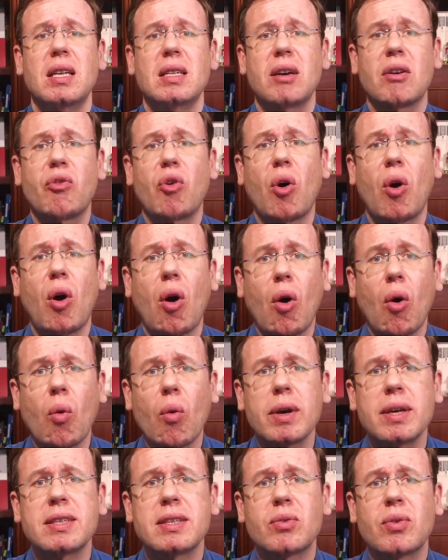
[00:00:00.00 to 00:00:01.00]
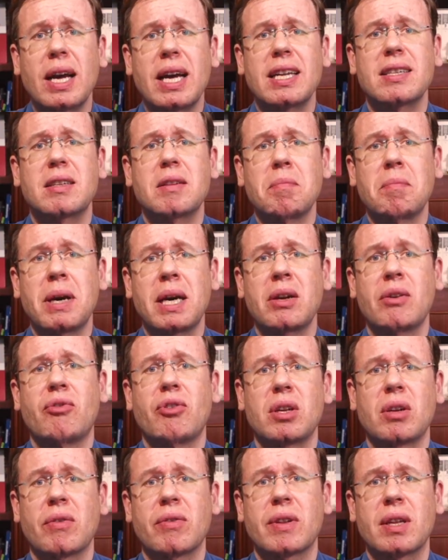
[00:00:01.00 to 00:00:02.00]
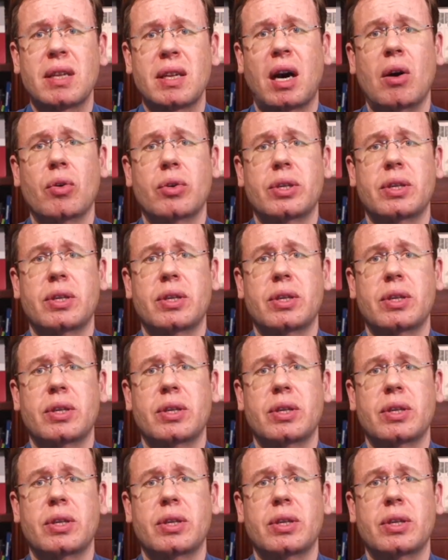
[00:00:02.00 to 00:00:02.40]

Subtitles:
Therefore, always grant the benefit of the doubt.